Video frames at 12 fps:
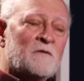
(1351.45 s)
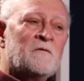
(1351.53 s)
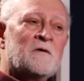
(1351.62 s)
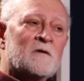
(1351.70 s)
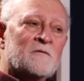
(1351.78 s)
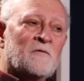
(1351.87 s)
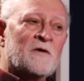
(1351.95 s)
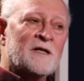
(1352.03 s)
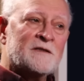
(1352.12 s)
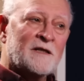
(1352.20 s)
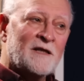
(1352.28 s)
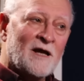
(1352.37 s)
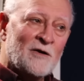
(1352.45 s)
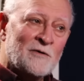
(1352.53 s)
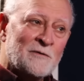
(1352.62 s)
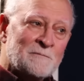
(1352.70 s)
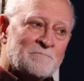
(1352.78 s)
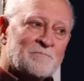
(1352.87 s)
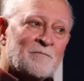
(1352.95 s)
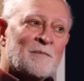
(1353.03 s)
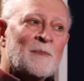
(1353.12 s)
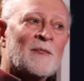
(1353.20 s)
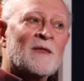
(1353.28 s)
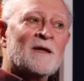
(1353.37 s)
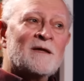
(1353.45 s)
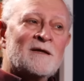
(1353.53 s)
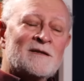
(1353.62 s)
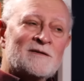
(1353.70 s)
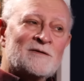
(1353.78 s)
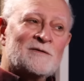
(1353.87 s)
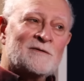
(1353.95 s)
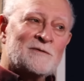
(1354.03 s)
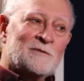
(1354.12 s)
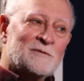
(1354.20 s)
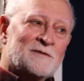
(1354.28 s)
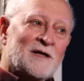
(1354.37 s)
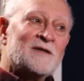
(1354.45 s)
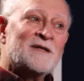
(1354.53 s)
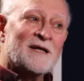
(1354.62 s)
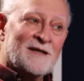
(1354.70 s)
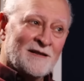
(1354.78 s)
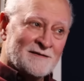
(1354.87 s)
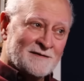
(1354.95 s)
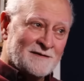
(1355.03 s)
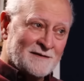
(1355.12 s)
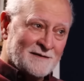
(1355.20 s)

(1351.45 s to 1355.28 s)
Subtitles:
difficult for Netanyahu to turn against